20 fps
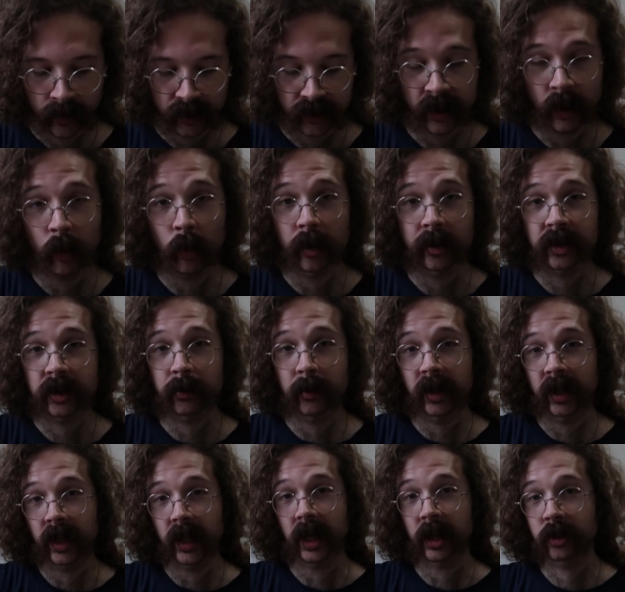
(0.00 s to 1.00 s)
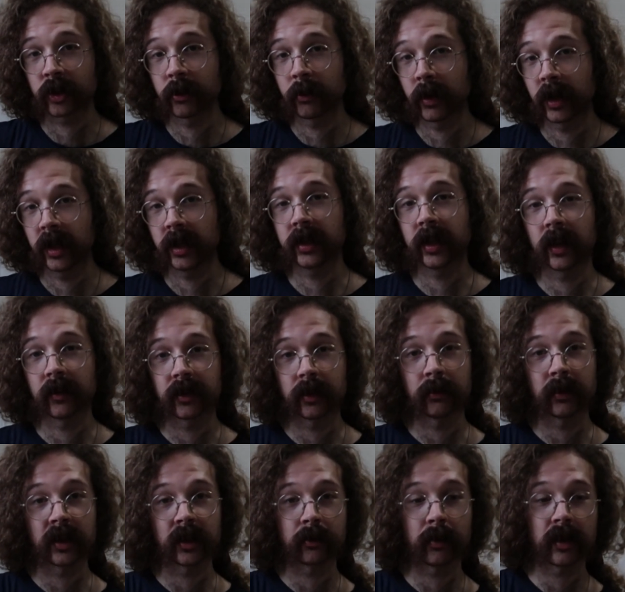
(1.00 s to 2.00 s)
It's not worth spending extra money to have
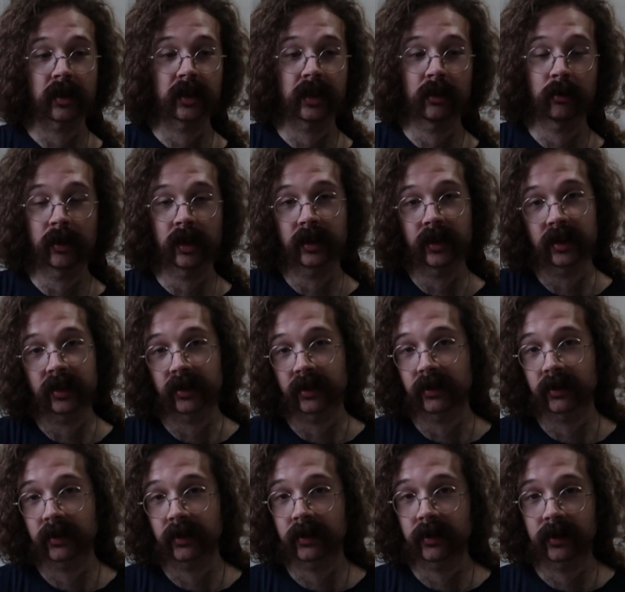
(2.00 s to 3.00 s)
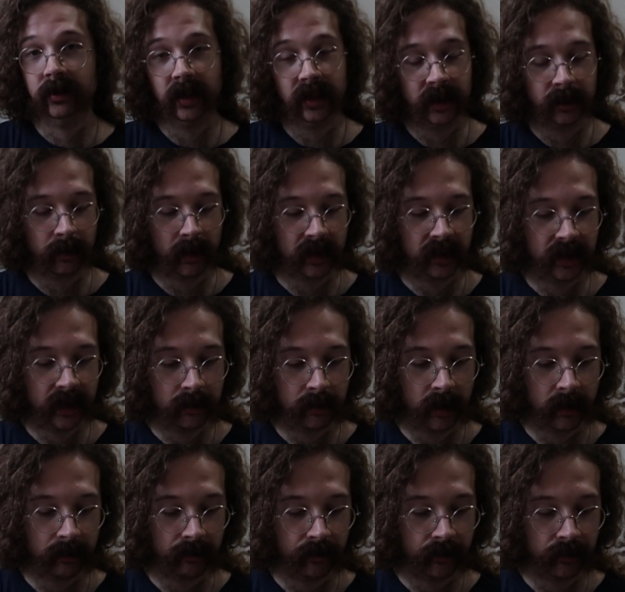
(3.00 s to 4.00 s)
something spicy when it doesn't taste spicy,
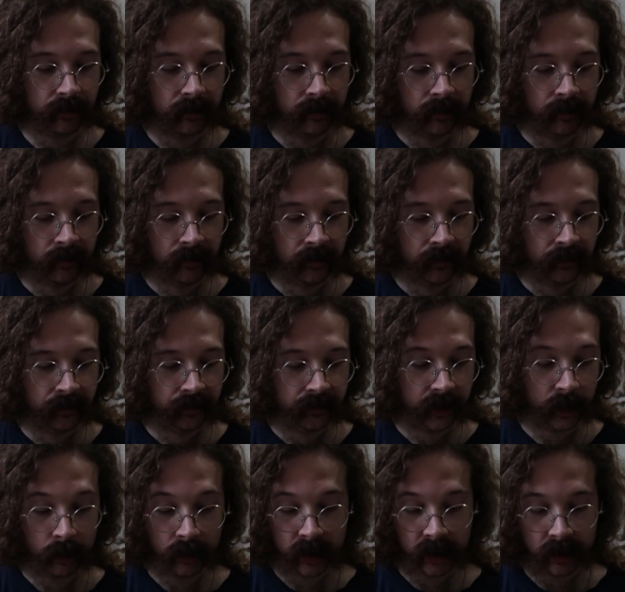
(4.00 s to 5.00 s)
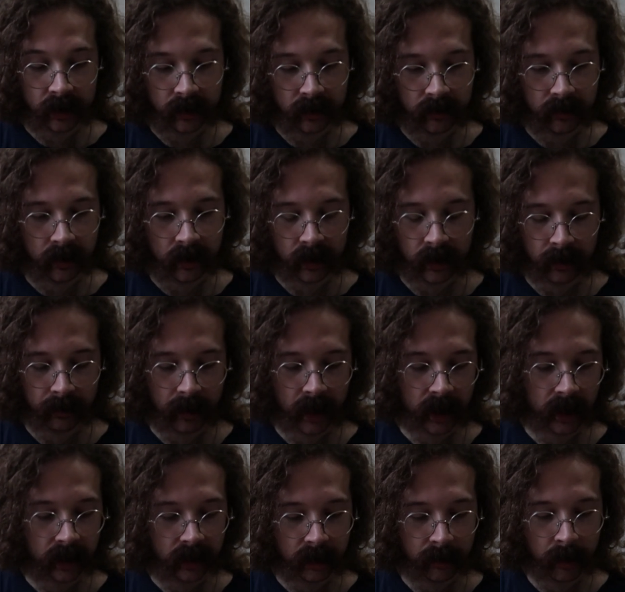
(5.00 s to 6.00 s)
but they're really good.
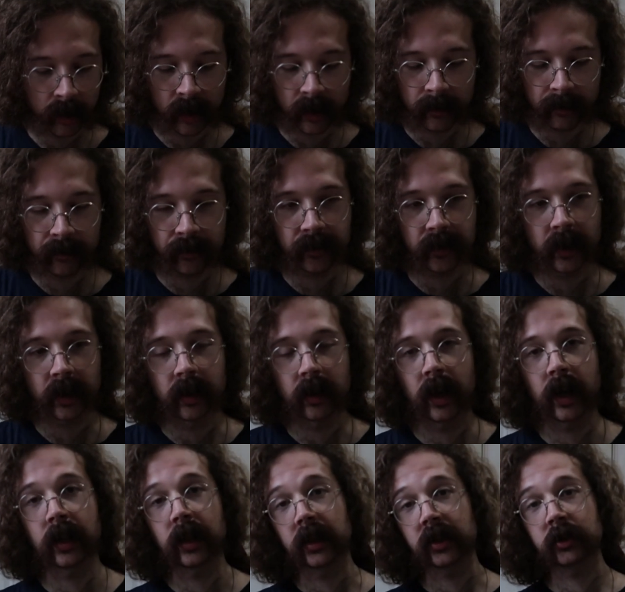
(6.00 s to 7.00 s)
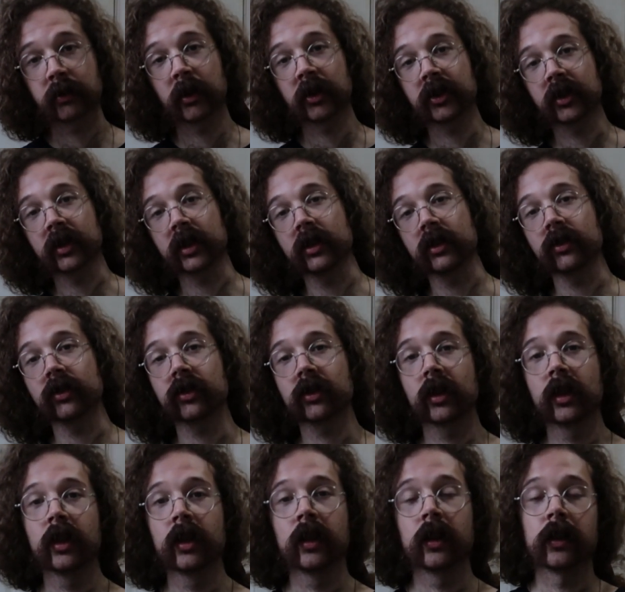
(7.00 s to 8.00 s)
I like them a lot. I like small sardines.
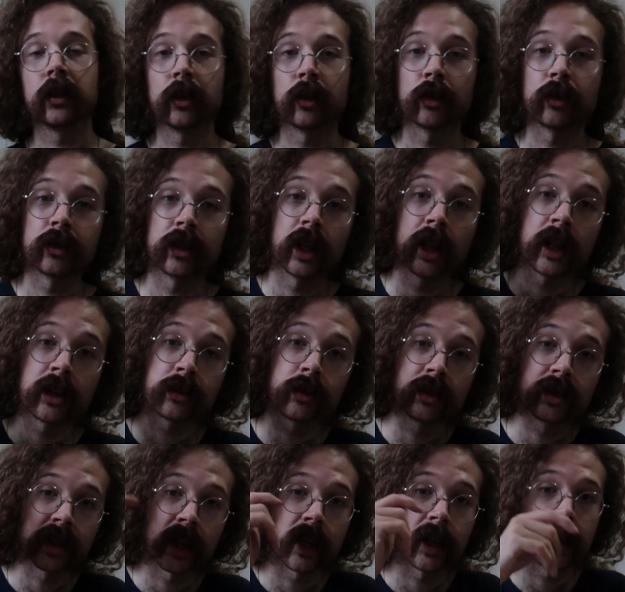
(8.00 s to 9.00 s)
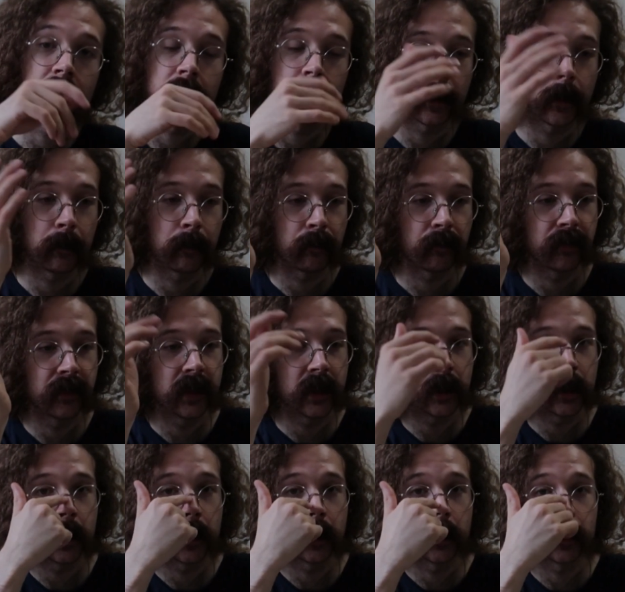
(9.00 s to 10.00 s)
You know, the last ones I had,
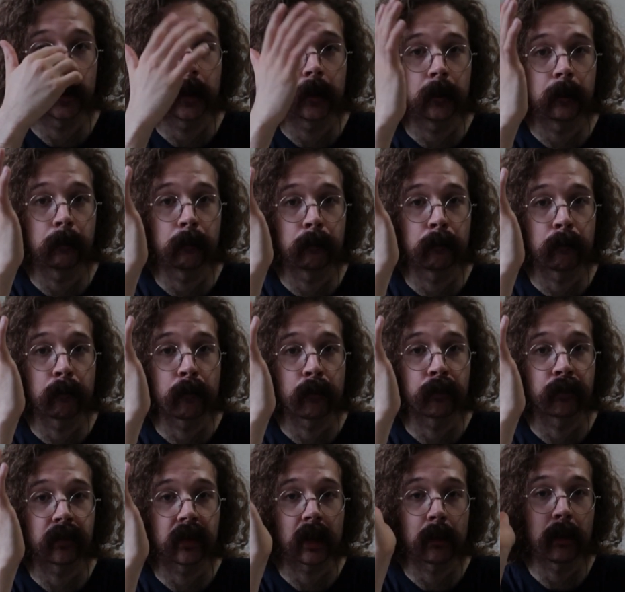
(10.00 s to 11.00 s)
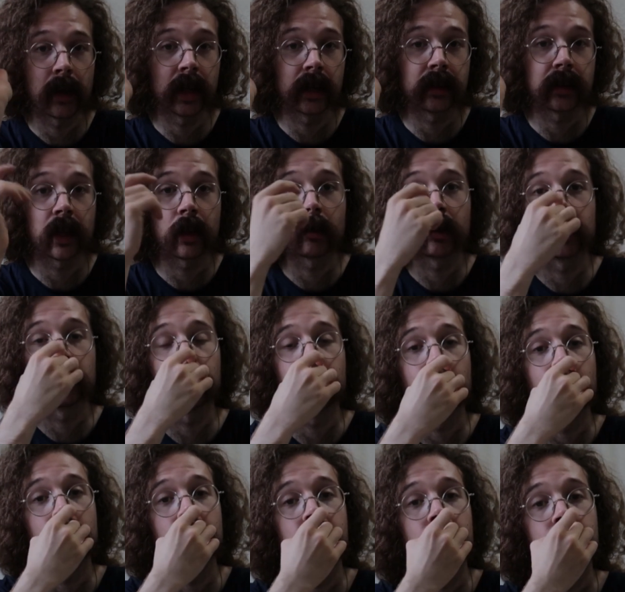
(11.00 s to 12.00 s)
the Mediterranean
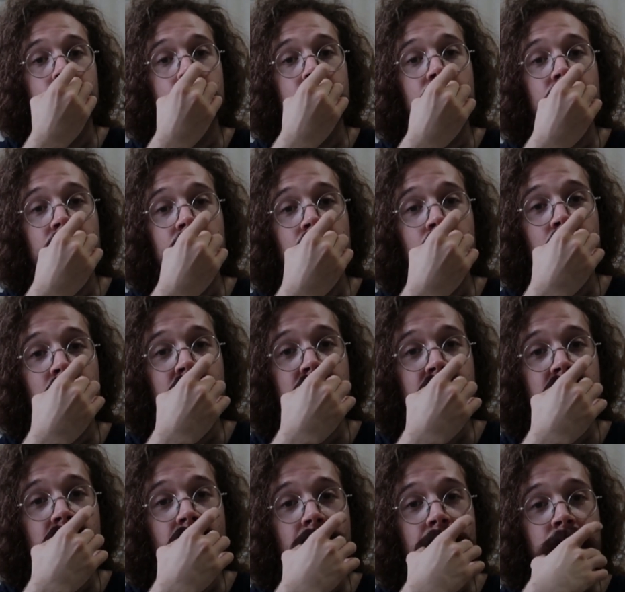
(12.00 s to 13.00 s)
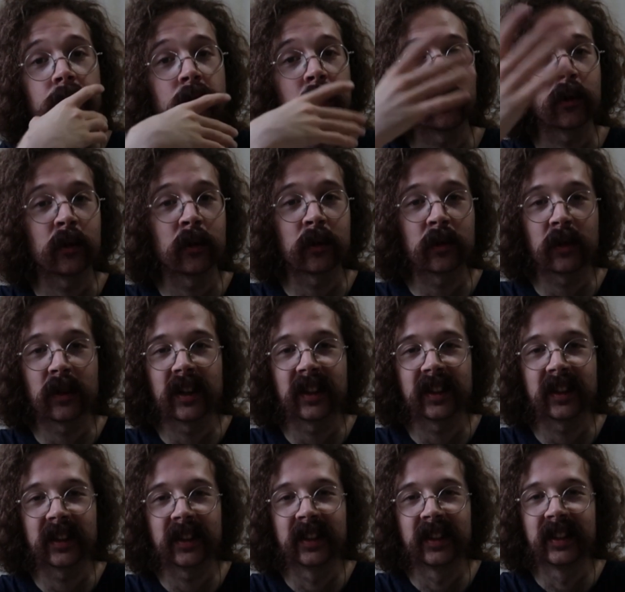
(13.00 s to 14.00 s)
brand, which have
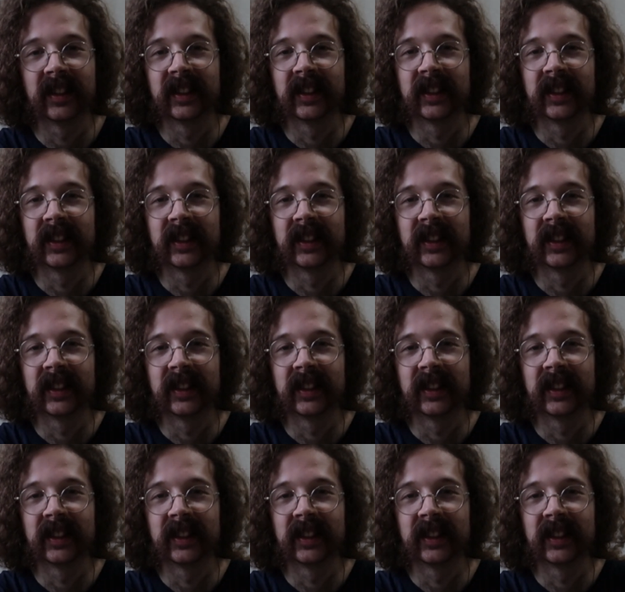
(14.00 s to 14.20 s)
no.